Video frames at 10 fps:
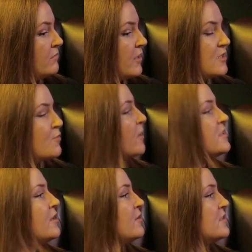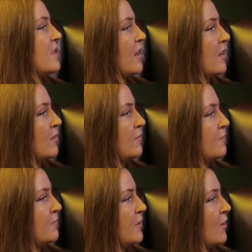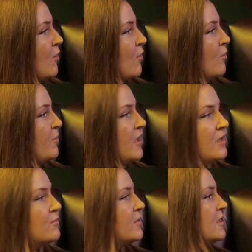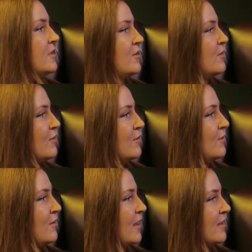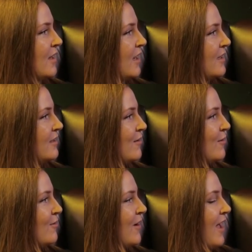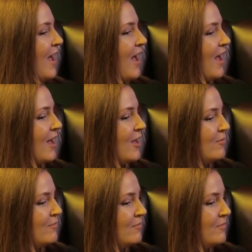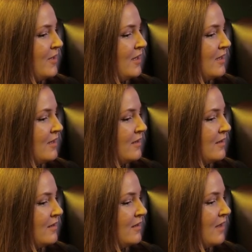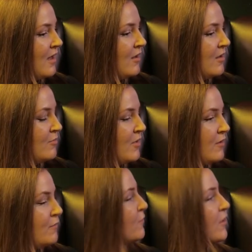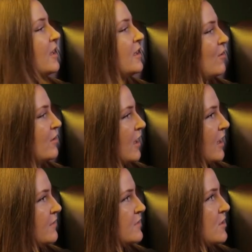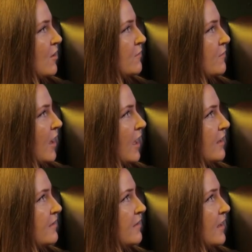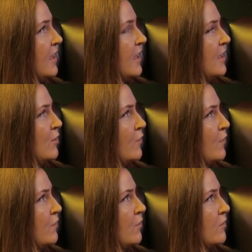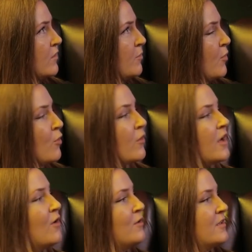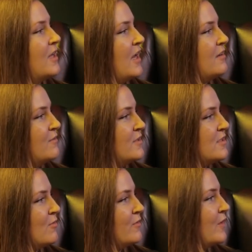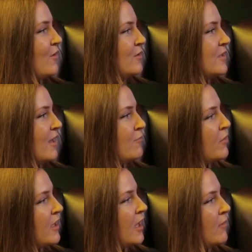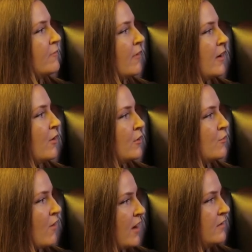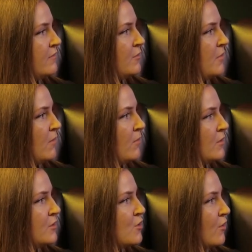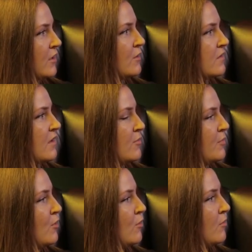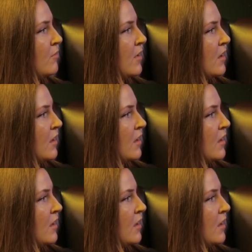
expressing yourself, you know, being the real you and, like, you know, being free and all that kind of stuff. And, you know, the boring old collectivism of the old left became very unattractive to people during those kind of boom